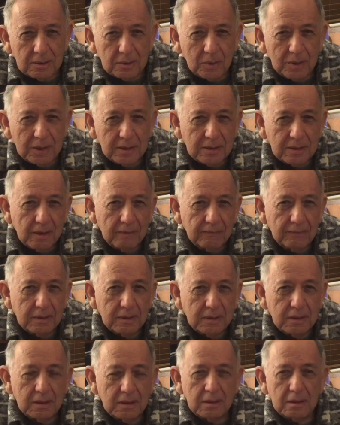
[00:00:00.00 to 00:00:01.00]

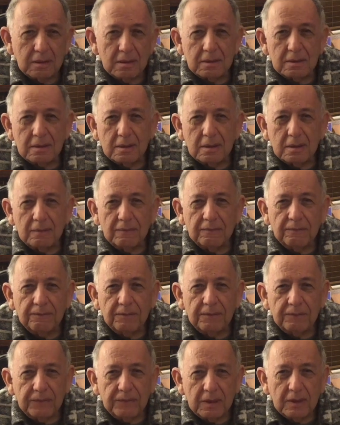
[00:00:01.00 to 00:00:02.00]
2017 is the
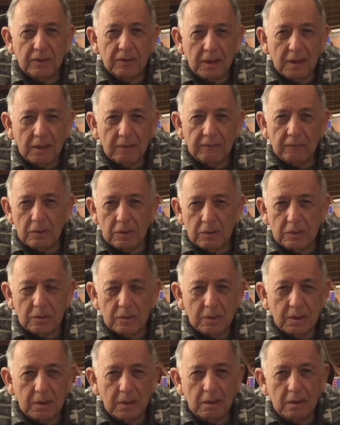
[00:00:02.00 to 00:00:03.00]
50th
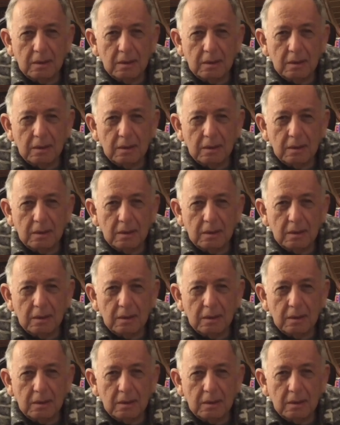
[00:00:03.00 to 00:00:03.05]
anniversary